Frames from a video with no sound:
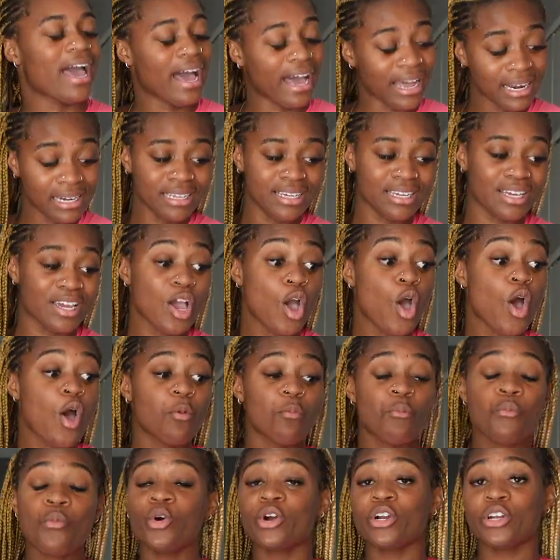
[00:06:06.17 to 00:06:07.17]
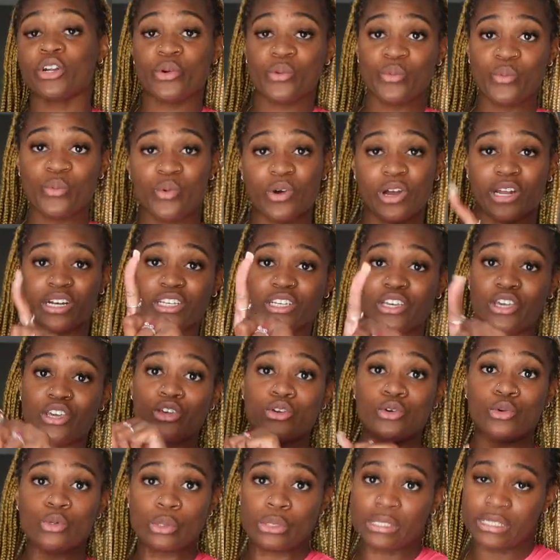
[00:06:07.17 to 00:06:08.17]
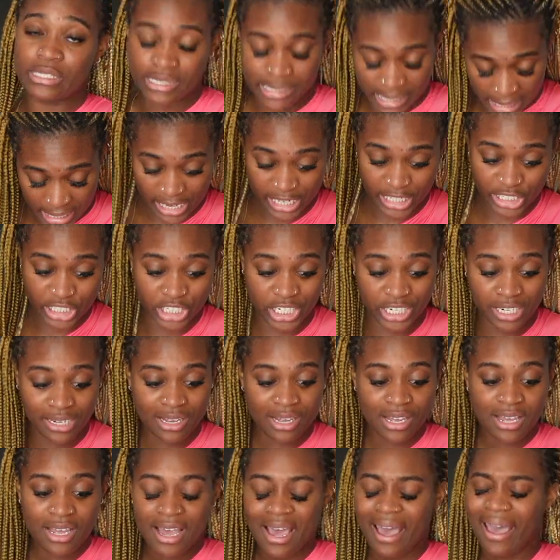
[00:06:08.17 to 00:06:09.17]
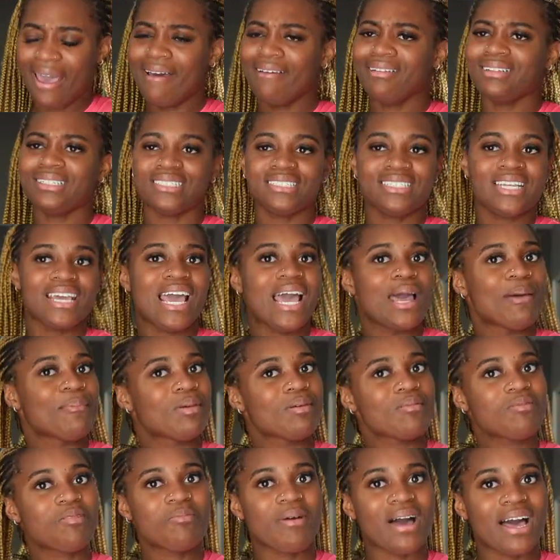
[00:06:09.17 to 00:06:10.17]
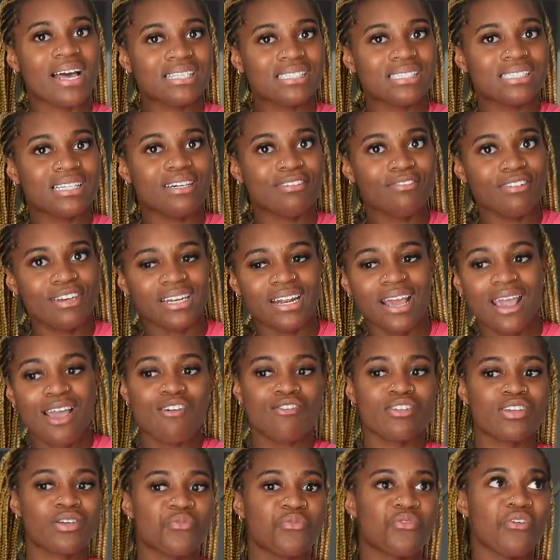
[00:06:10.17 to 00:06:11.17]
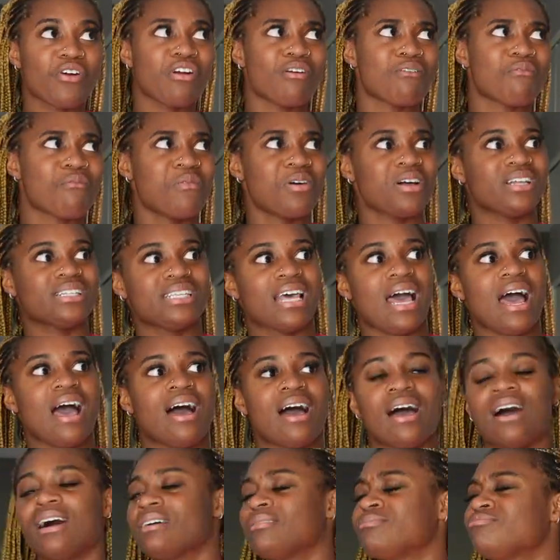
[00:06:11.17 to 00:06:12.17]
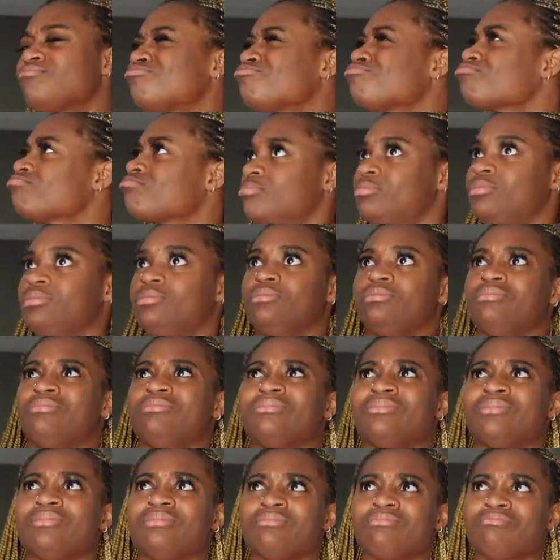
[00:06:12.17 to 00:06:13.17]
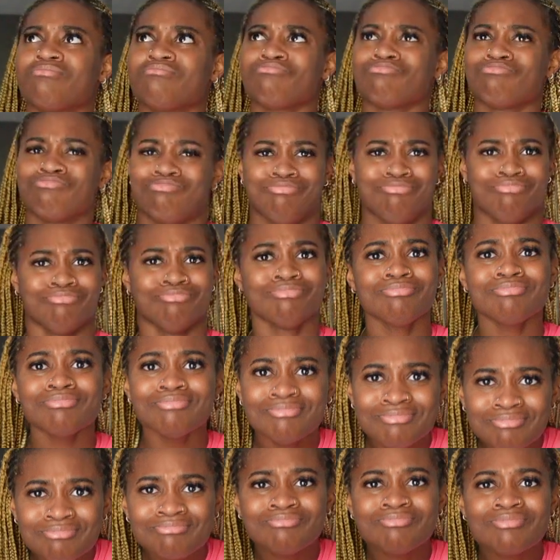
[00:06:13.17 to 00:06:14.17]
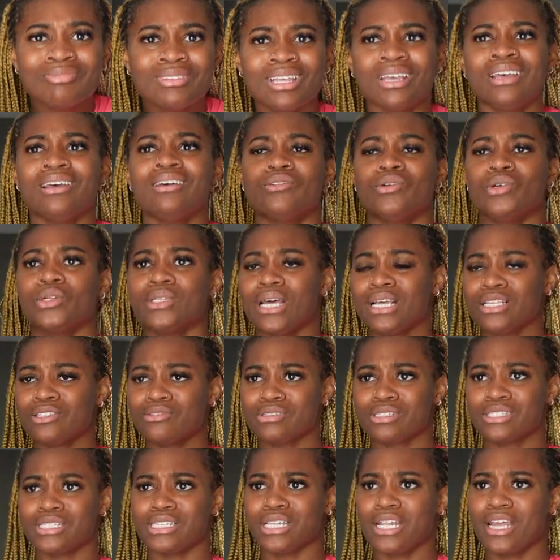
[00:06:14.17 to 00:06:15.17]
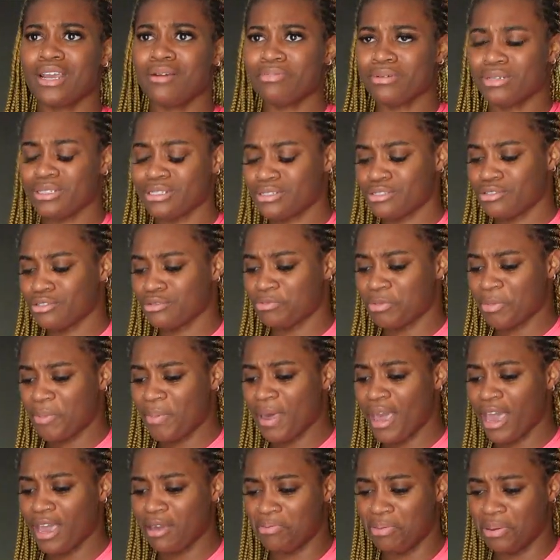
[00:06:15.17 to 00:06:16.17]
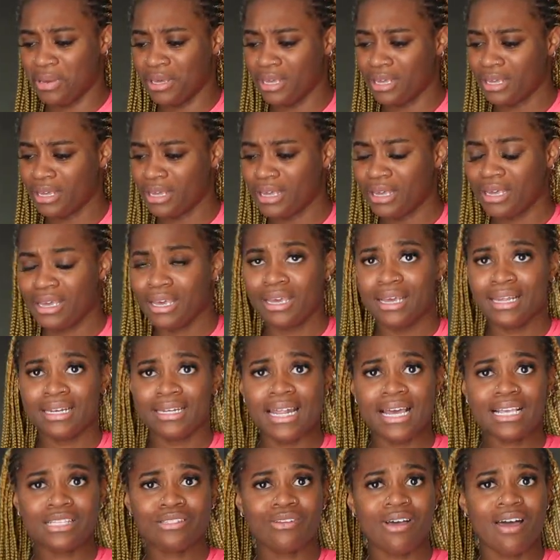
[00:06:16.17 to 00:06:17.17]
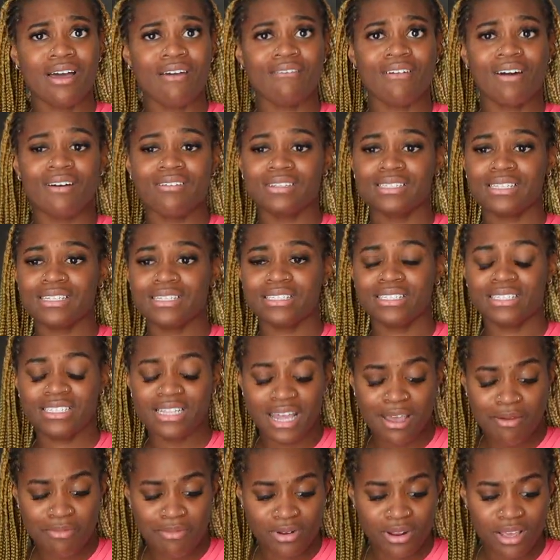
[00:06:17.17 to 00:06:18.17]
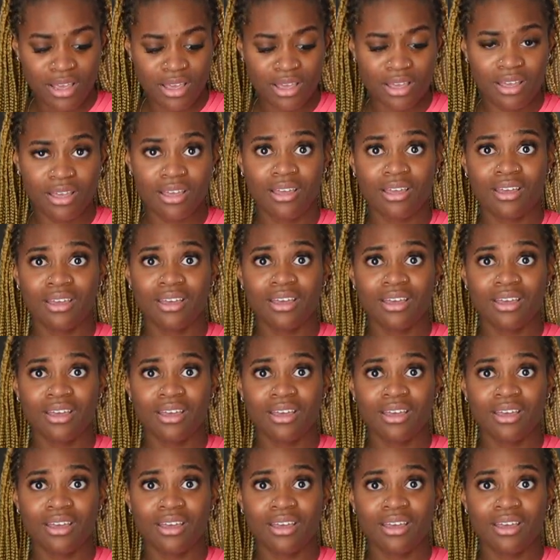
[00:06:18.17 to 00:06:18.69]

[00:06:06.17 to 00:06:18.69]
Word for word: I need more than one usage understand how people buy stuff and they only wear it one time. Hmm? Well, that's what celebrities do, but hey, that's why if I was a celebrity,